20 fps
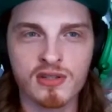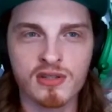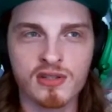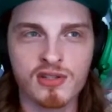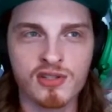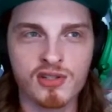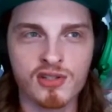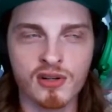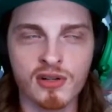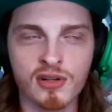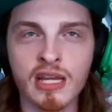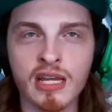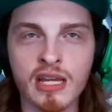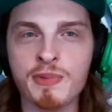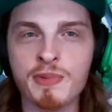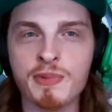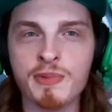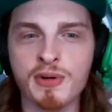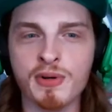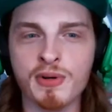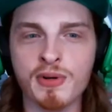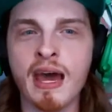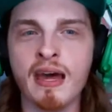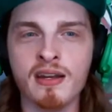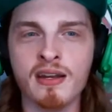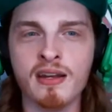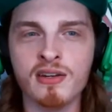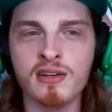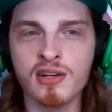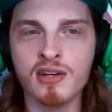certain games, it would add
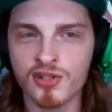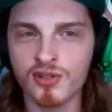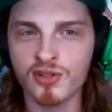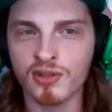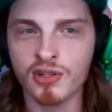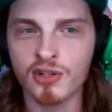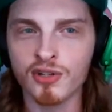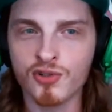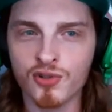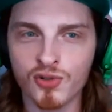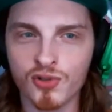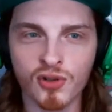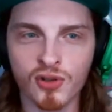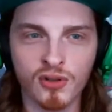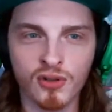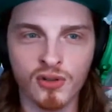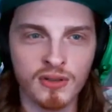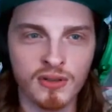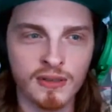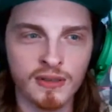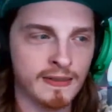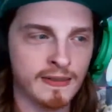additional control.